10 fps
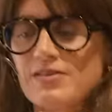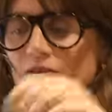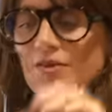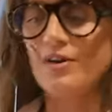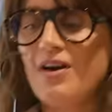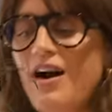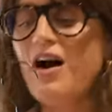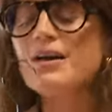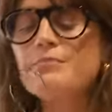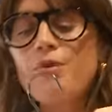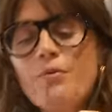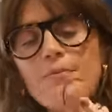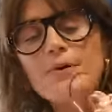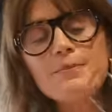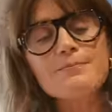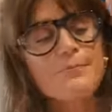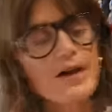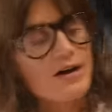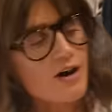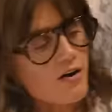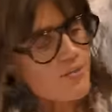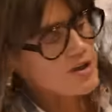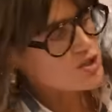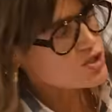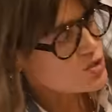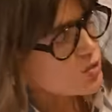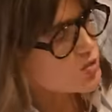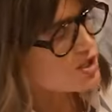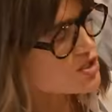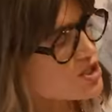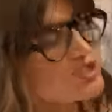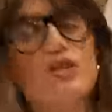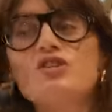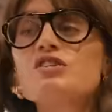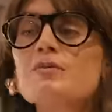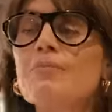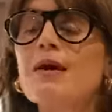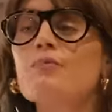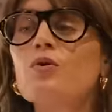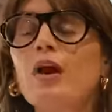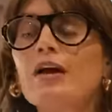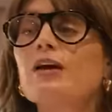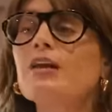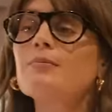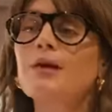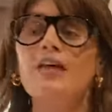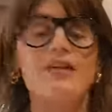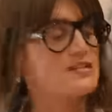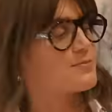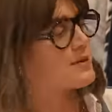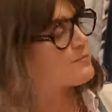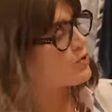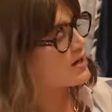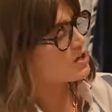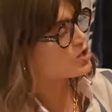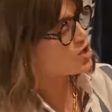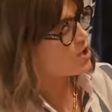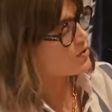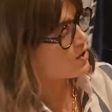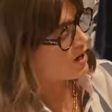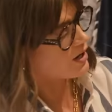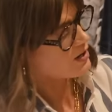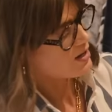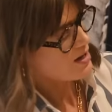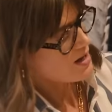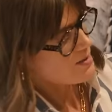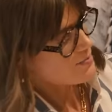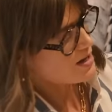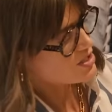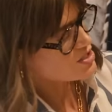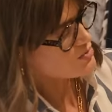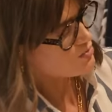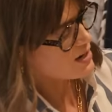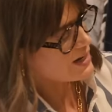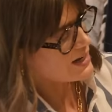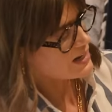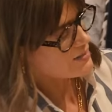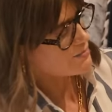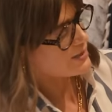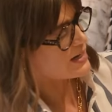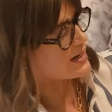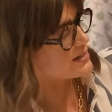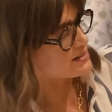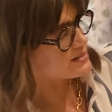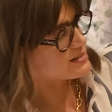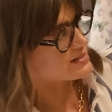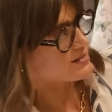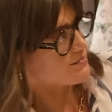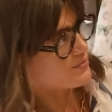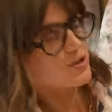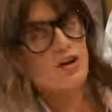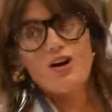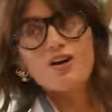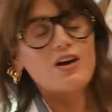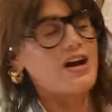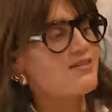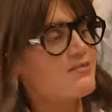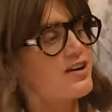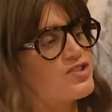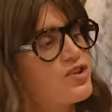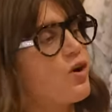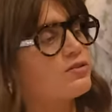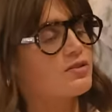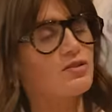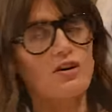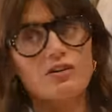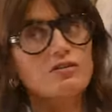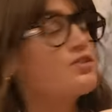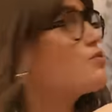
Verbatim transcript: on. I'd probably make her a bit shorter just so she's a bit more like, a little bit like this, a bit more like a choker, but it just really completes the look and gold on gold,